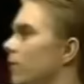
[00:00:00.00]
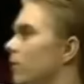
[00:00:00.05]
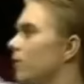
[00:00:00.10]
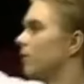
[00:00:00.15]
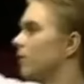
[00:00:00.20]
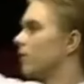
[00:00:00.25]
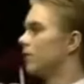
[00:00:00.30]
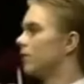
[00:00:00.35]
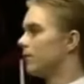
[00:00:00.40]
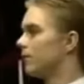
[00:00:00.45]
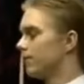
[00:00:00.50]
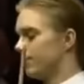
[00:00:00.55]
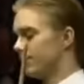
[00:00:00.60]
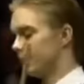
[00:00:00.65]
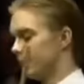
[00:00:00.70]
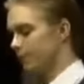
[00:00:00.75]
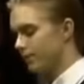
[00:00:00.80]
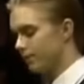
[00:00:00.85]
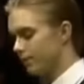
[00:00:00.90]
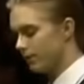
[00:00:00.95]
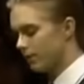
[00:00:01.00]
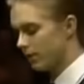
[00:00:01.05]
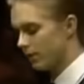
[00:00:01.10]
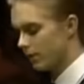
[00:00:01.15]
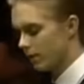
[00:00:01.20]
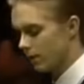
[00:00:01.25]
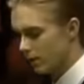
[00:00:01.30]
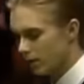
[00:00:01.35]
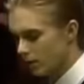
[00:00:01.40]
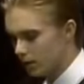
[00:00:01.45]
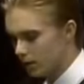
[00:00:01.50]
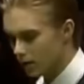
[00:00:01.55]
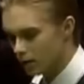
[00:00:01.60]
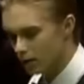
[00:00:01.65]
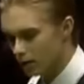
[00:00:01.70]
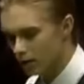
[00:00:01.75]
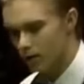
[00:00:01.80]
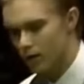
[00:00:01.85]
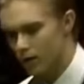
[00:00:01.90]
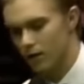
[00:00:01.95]

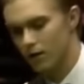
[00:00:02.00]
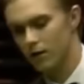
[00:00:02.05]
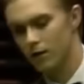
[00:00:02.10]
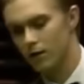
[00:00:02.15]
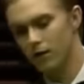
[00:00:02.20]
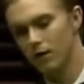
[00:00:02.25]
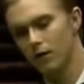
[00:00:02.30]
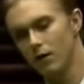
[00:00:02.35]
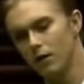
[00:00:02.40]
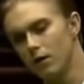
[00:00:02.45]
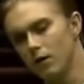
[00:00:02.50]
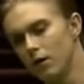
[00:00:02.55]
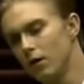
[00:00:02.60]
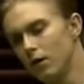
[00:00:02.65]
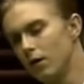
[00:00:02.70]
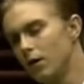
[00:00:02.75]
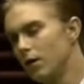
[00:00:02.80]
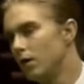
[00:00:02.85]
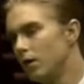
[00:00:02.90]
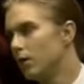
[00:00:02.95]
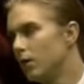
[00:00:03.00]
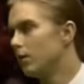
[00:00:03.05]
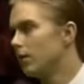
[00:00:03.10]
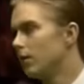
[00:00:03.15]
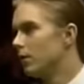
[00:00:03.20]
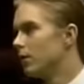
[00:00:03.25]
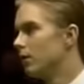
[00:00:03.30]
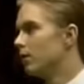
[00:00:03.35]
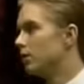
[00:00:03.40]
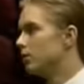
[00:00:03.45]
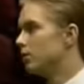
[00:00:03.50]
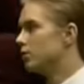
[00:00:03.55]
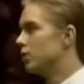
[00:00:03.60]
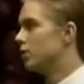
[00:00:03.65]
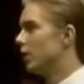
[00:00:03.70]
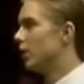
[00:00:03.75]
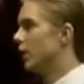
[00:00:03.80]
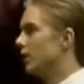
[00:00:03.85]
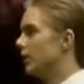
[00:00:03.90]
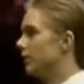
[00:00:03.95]

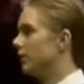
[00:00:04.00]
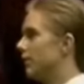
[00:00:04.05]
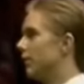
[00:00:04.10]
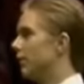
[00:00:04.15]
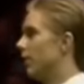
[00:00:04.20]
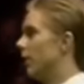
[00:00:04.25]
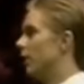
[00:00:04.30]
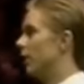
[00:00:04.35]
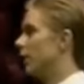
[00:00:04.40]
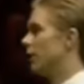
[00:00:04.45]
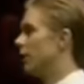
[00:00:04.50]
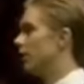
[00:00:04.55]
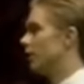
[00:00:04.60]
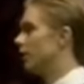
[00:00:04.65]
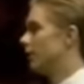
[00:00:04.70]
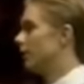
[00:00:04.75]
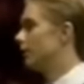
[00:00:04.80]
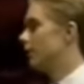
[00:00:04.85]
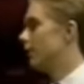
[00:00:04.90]
(silence)